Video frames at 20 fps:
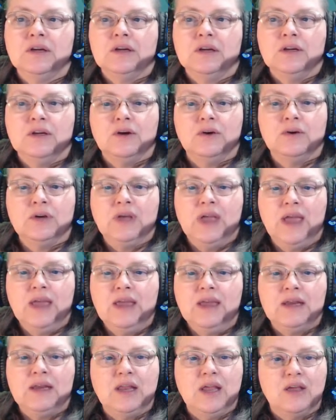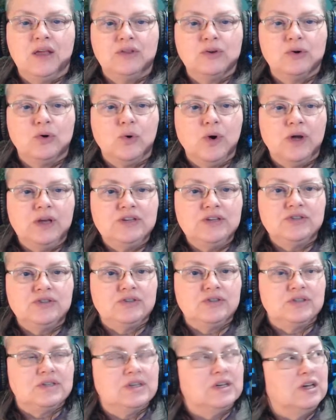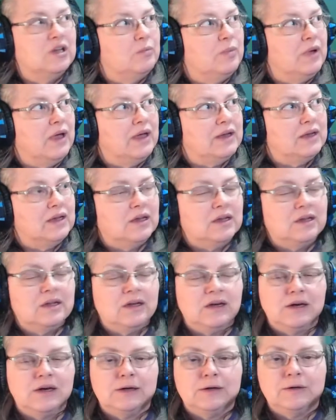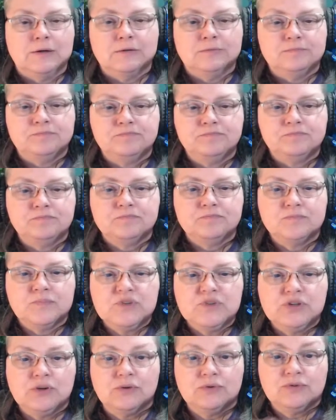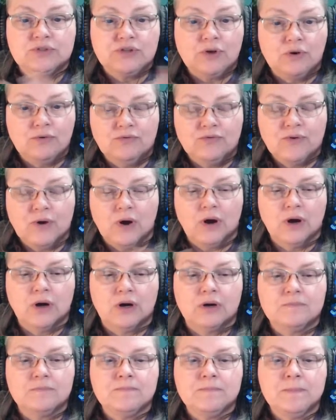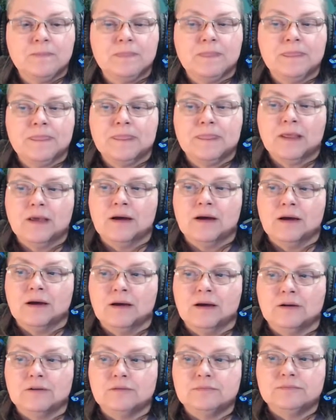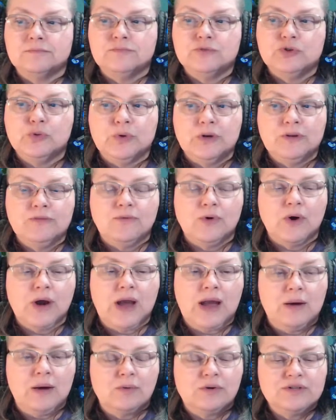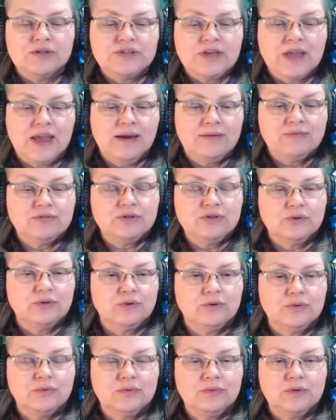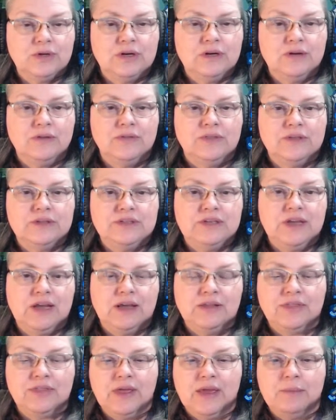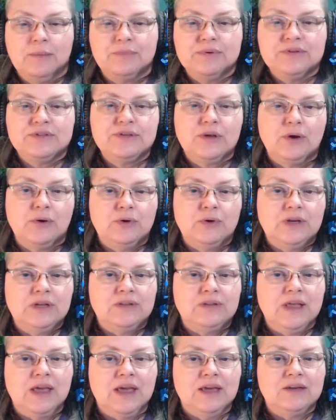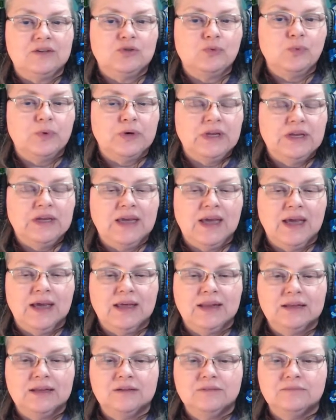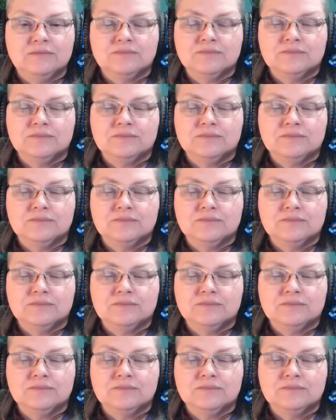Okay, any other questions, anybody? So far, 24 hours after the death episode in that 20-gallon,